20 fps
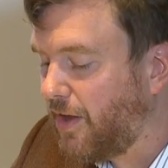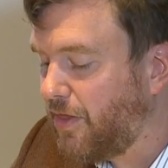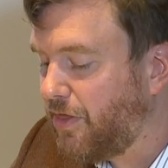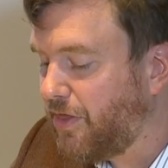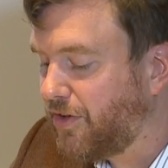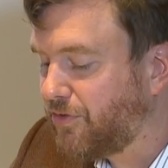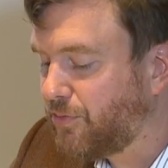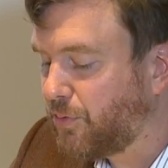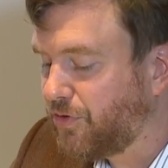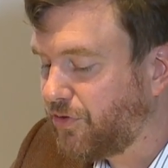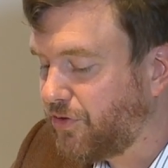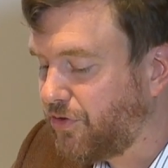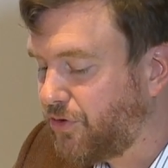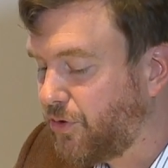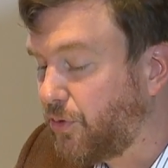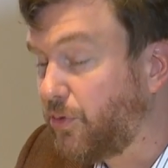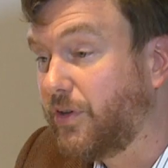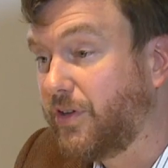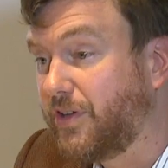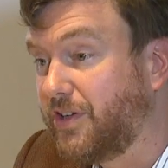this was a
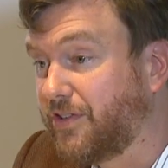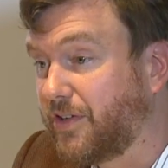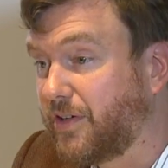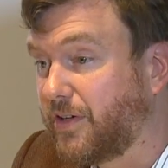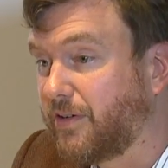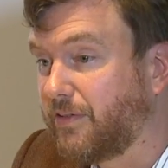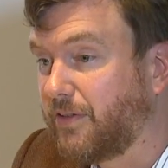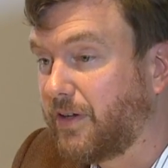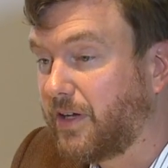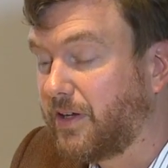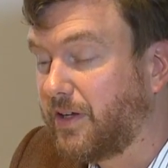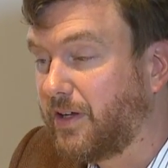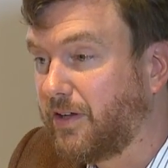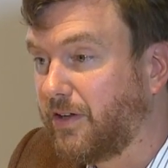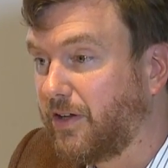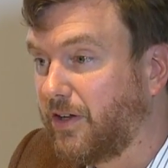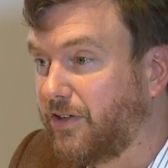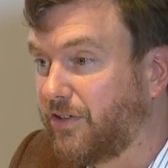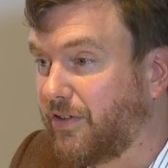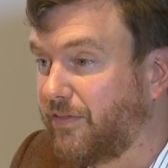student, he's
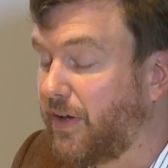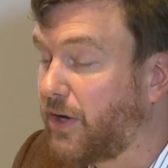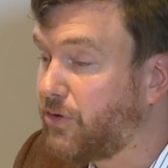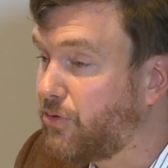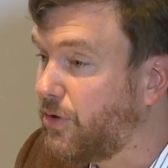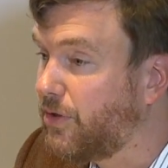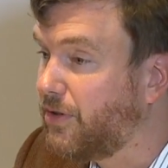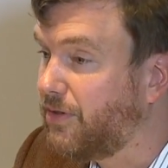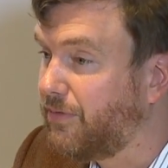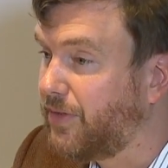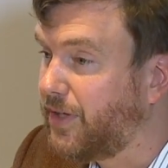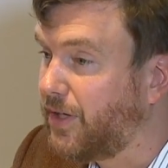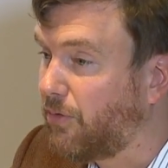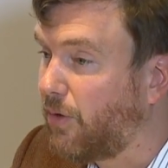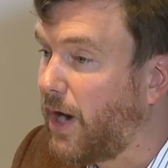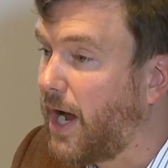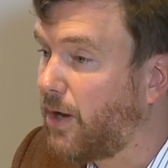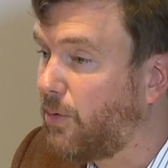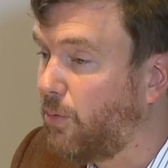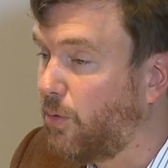a veteran of the
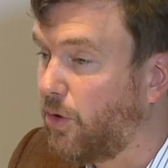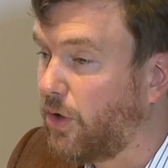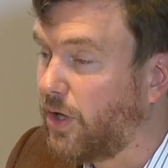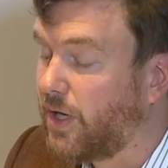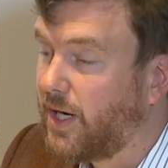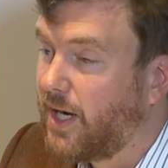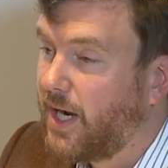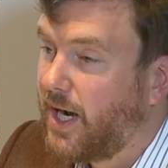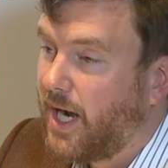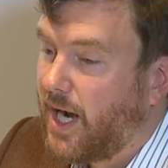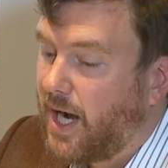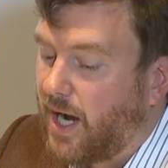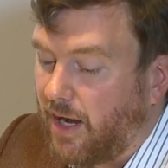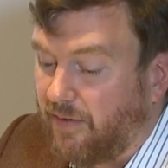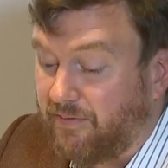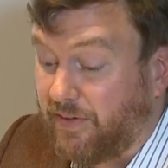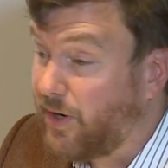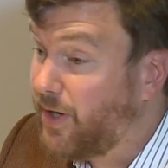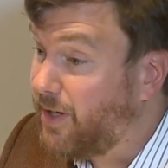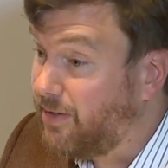Iraq War,
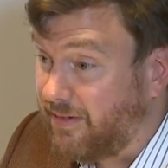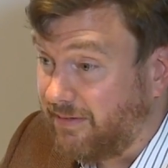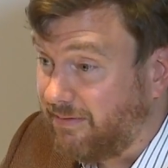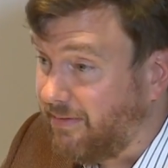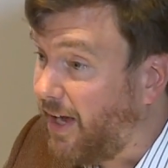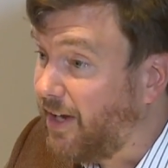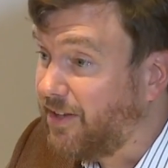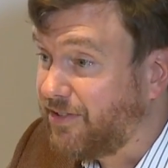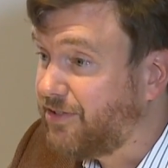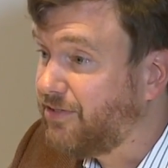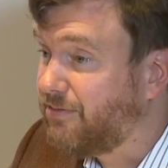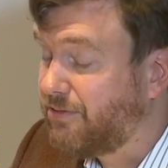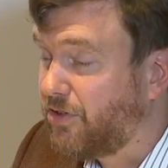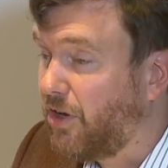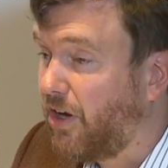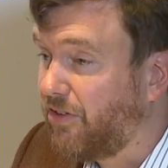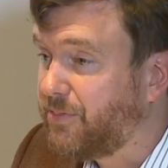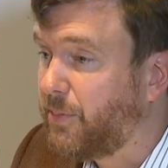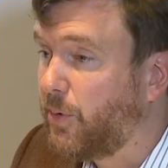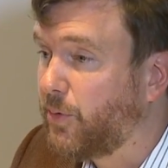a very nice,
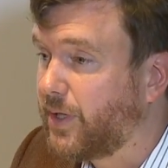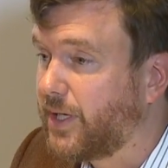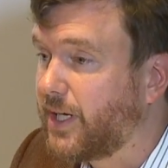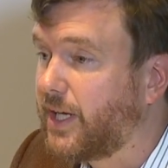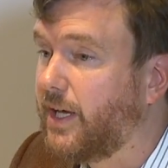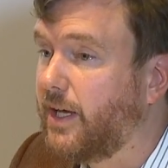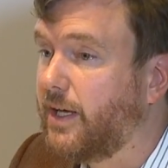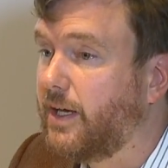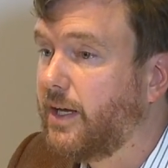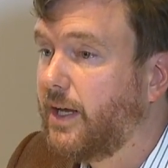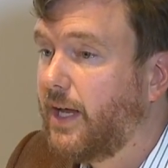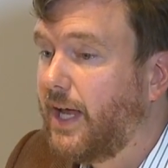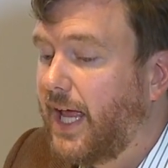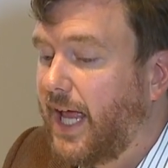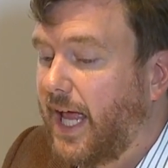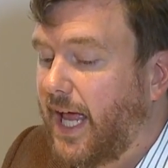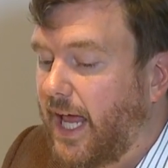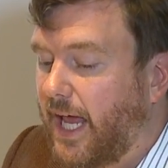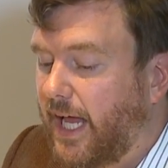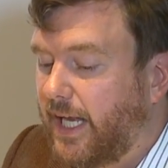soft-spoken kid.
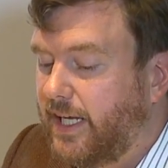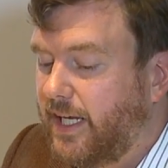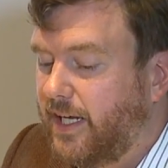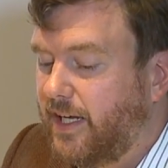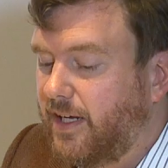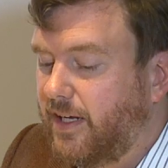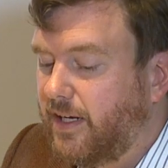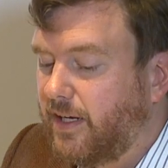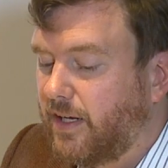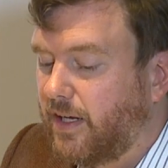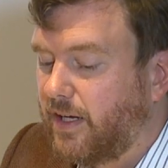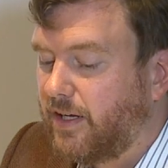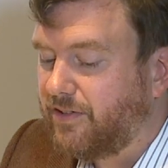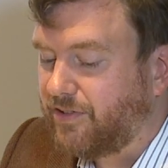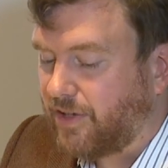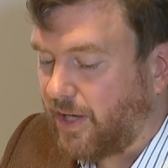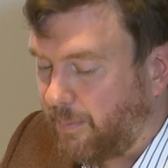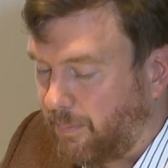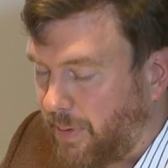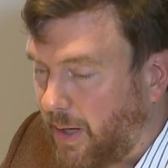And he
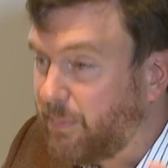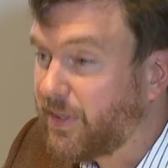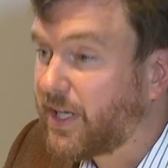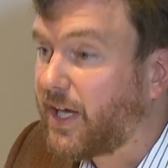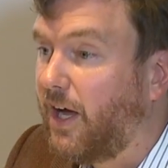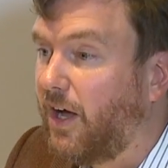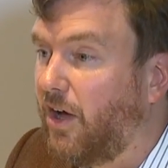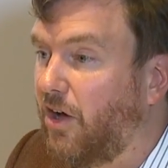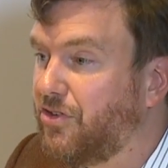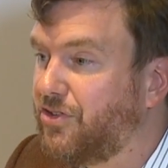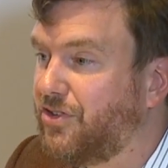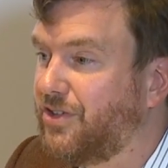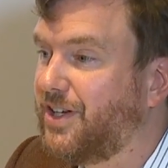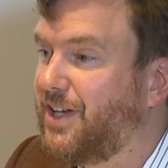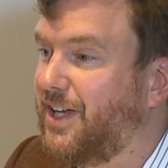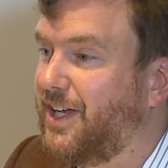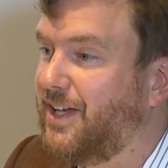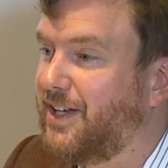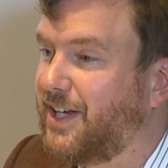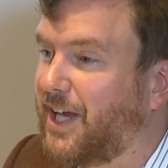is at a public college
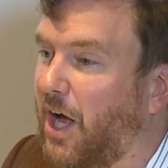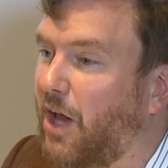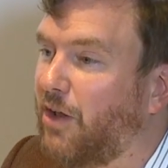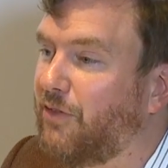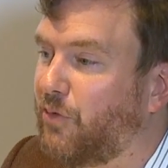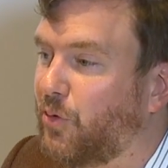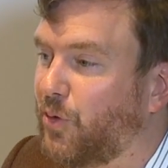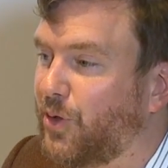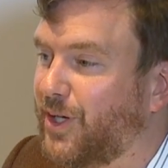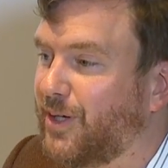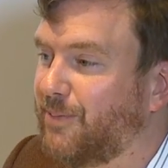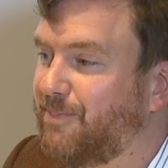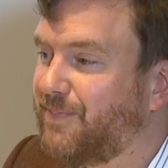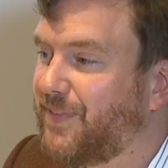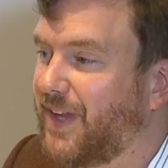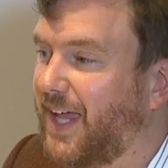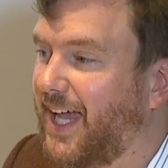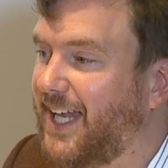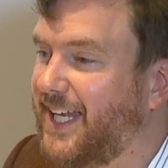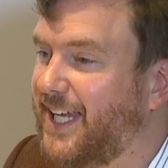in California,
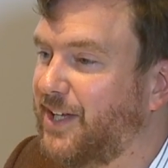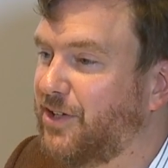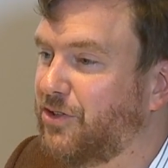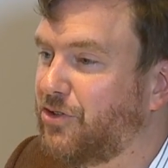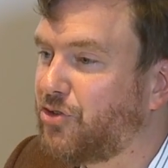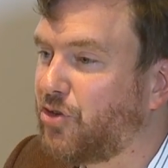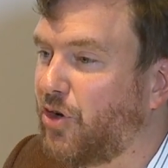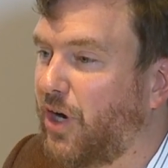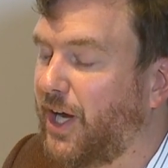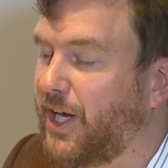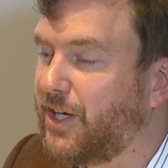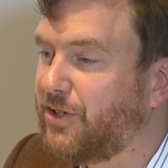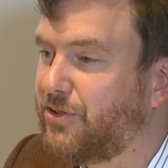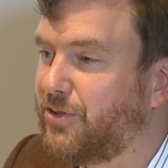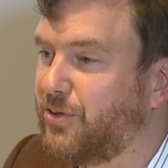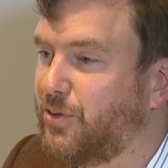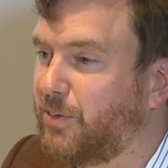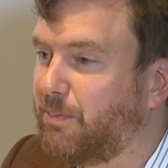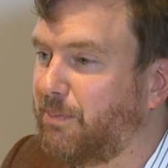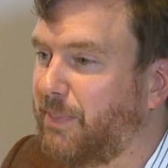and he is trying
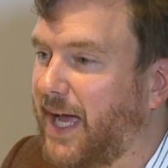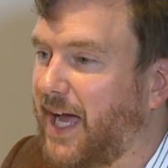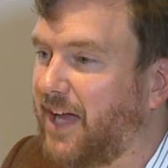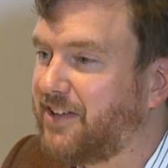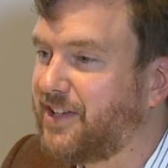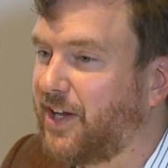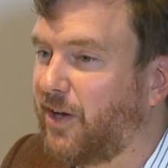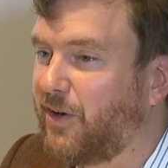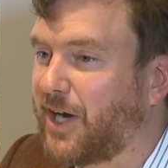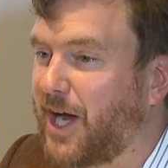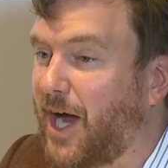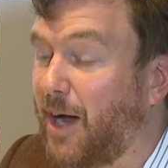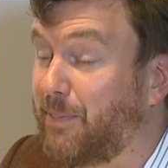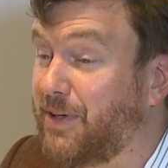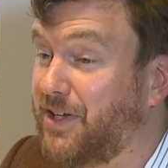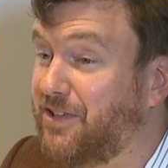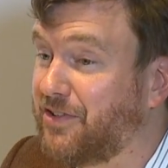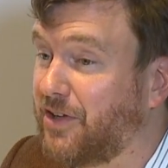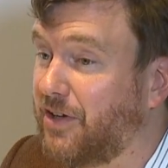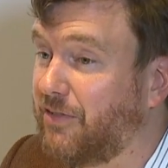to pass out
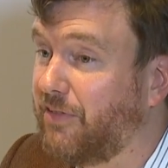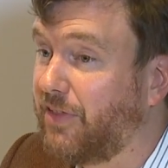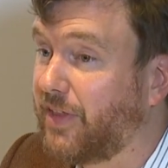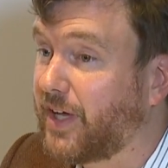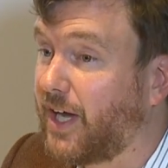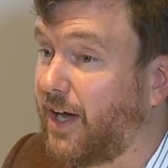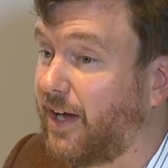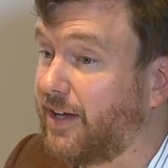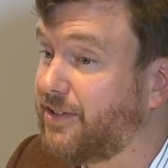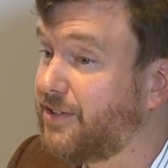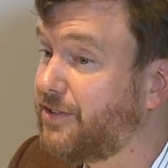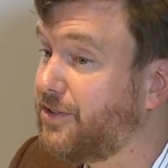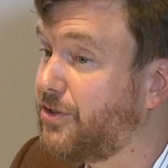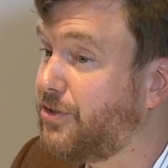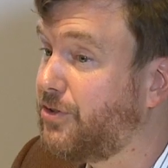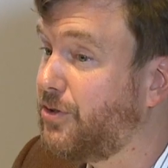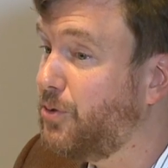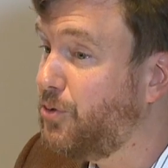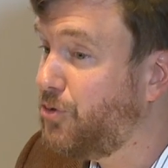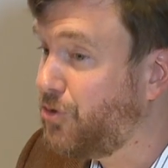copies of the
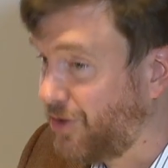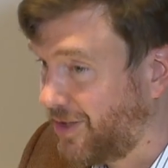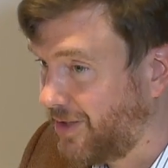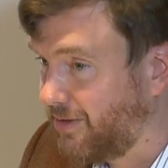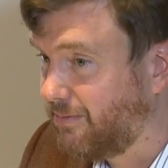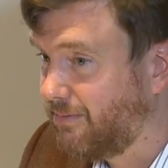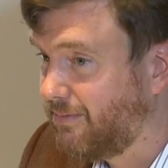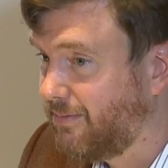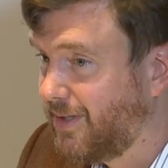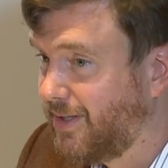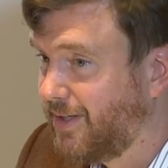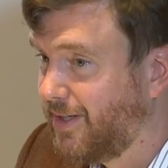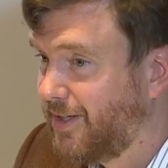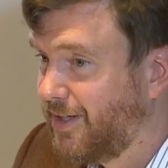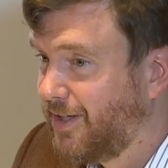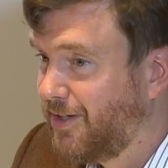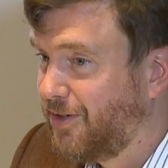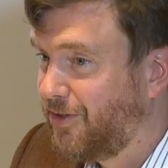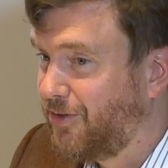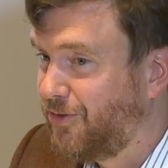Constitution
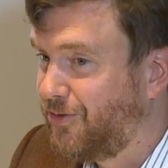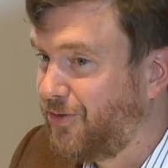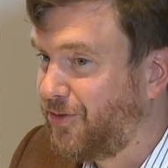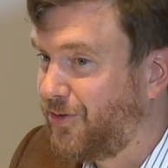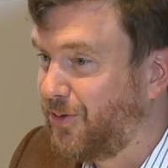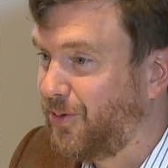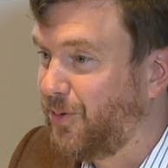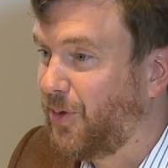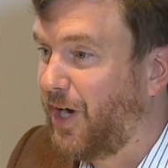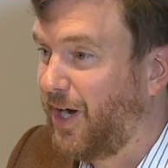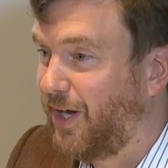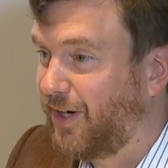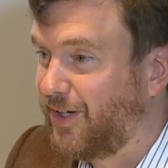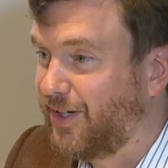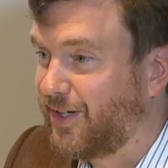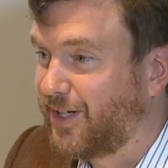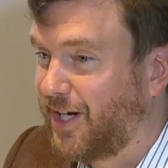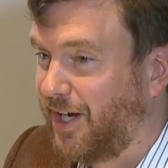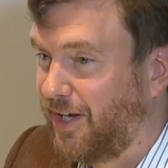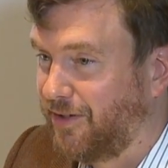to
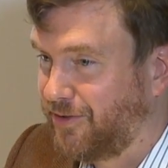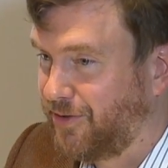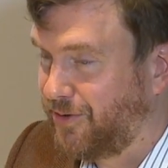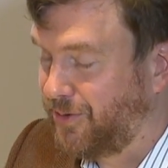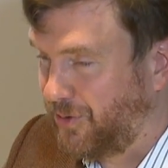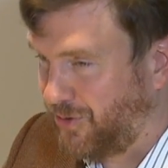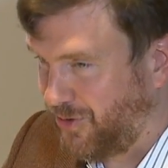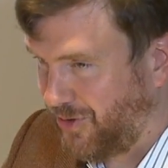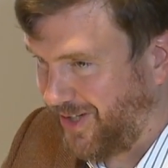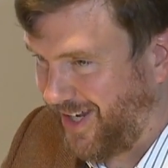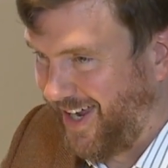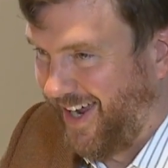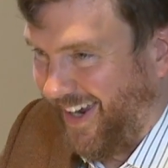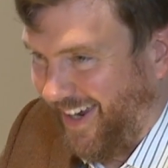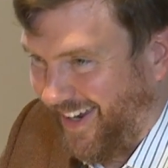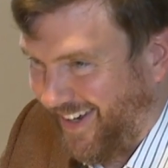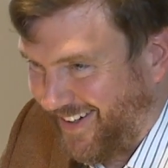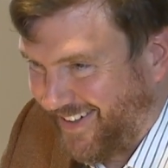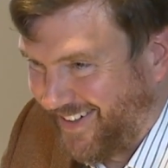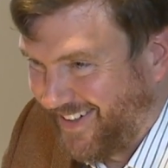honor Constitution
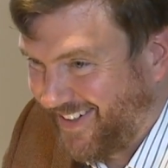Day.